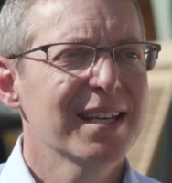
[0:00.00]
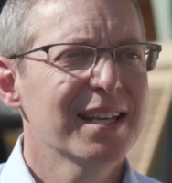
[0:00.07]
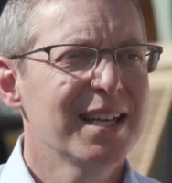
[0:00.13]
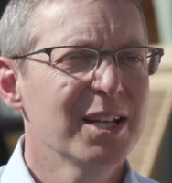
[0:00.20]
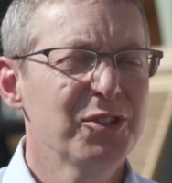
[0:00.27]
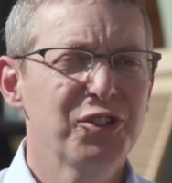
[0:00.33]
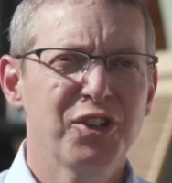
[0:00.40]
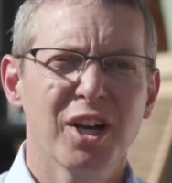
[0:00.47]

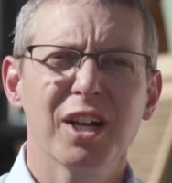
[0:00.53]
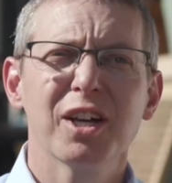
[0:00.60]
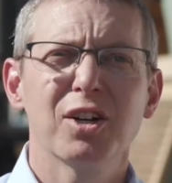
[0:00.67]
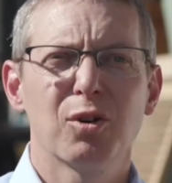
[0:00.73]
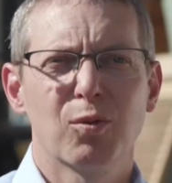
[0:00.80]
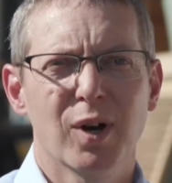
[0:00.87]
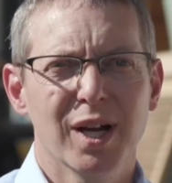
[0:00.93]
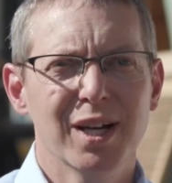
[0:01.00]
get stuck in
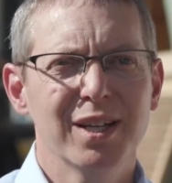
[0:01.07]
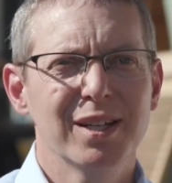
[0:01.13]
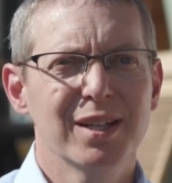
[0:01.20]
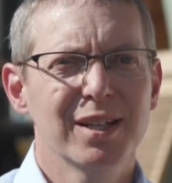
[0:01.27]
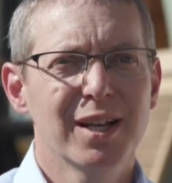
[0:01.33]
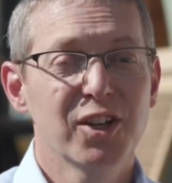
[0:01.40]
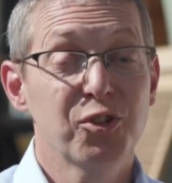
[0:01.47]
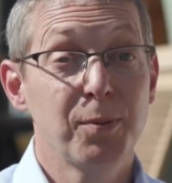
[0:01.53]
a rut,
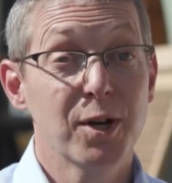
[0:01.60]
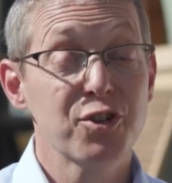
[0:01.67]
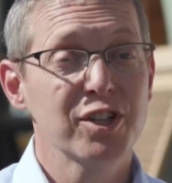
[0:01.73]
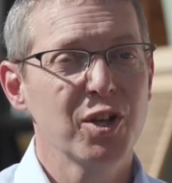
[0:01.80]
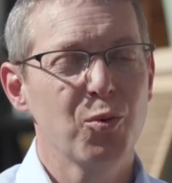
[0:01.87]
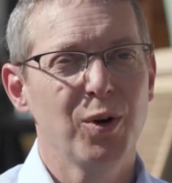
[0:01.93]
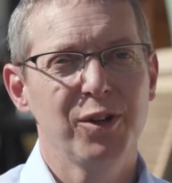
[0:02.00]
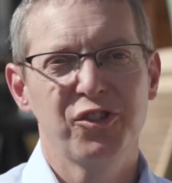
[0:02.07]

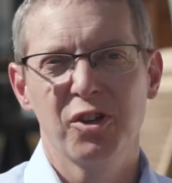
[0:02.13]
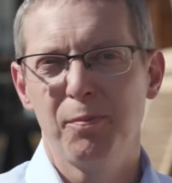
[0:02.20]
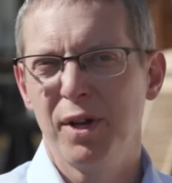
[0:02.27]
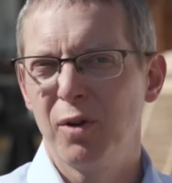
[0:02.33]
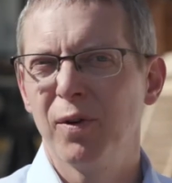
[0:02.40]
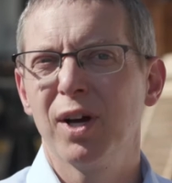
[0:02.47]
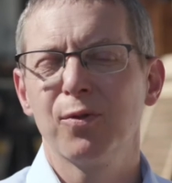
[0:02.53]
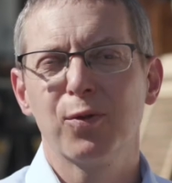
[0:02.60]
especially ones that have
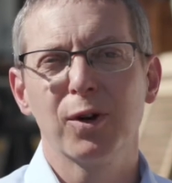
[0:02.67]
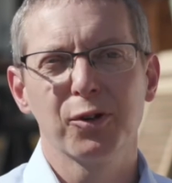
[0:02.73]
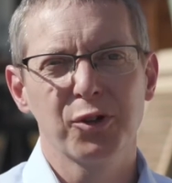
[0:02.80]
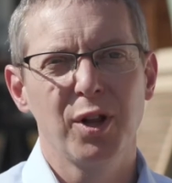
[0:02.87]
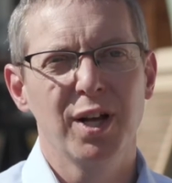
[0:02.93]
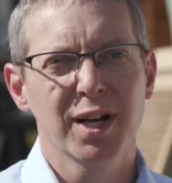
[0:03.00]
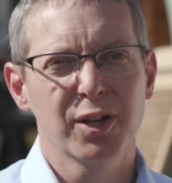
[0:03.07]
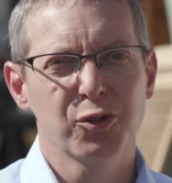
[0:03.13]
been around for as
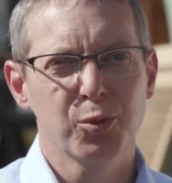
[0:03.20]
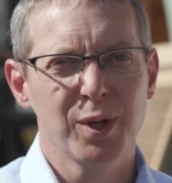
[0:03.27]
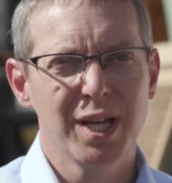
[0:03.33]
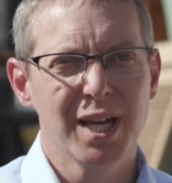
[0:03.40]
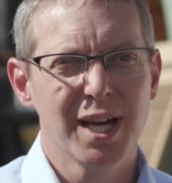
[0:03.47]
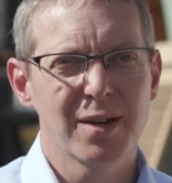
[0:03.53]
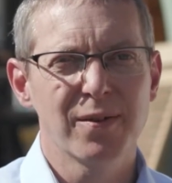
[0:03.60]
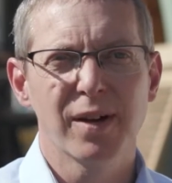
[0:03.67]
long as we
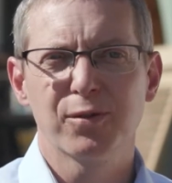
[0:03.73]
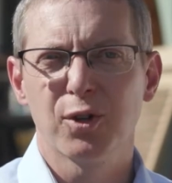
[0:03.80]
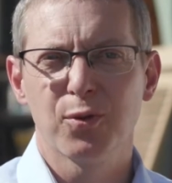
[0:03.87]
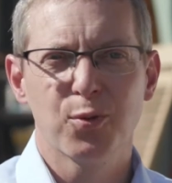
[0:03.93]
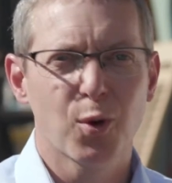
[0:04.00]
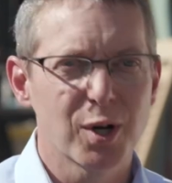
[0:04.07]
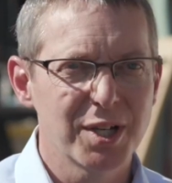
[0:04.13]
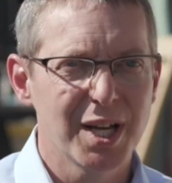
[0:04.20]
have. After
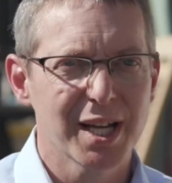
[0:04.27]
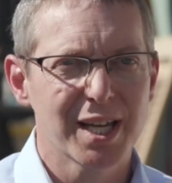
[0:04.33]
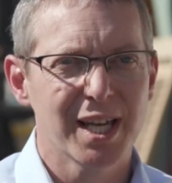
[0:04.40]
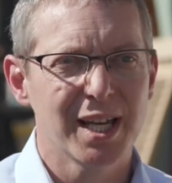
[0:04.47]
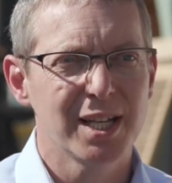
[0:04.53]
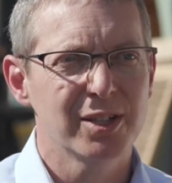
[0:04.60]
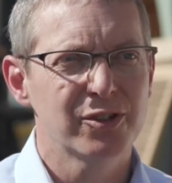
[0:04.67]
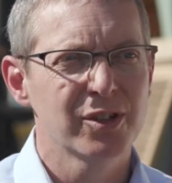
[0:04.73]
4
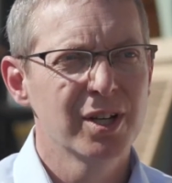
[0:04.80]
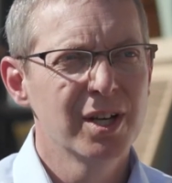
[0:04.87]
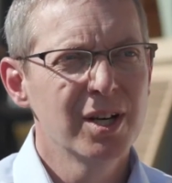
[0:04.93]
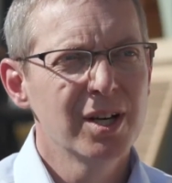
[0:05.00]
decades,